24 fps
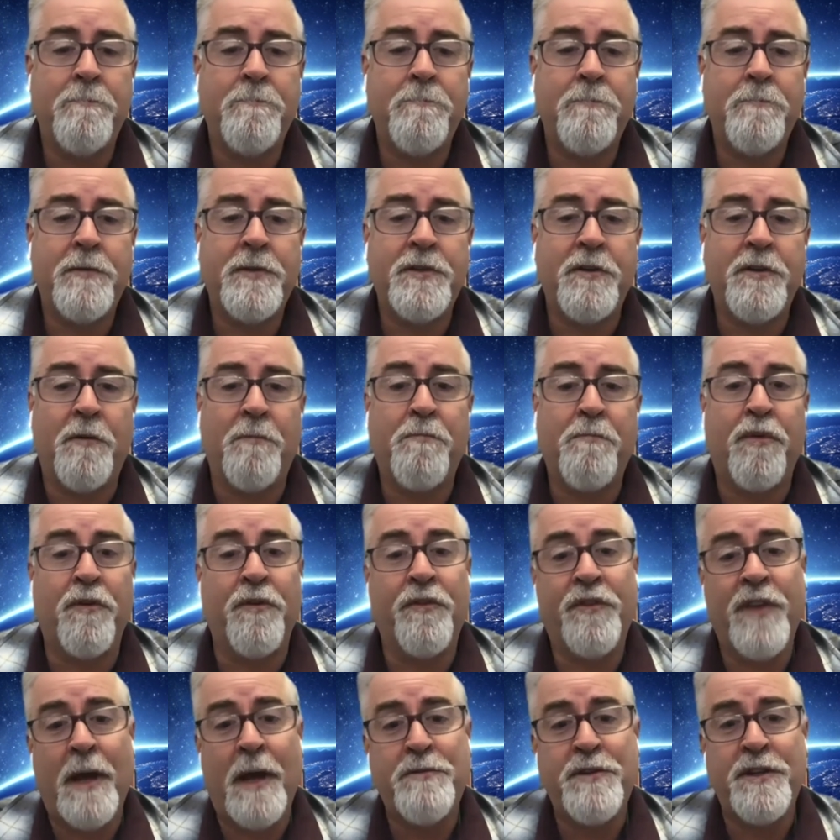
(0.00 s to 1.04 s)
So
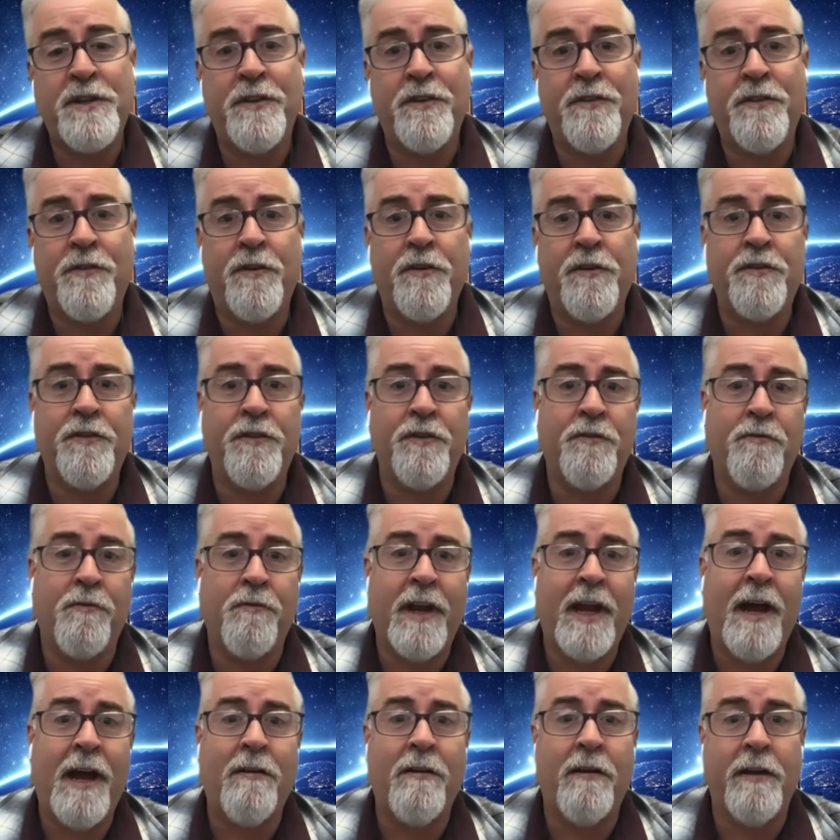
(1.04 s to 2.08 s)
perceptions versus
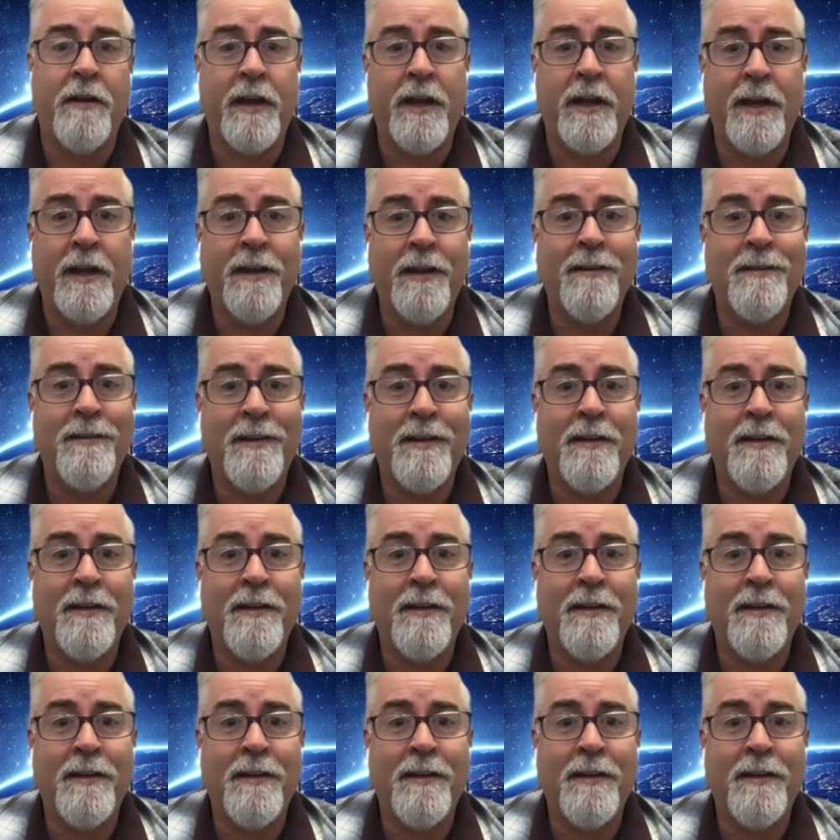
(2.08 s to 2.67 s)
reality,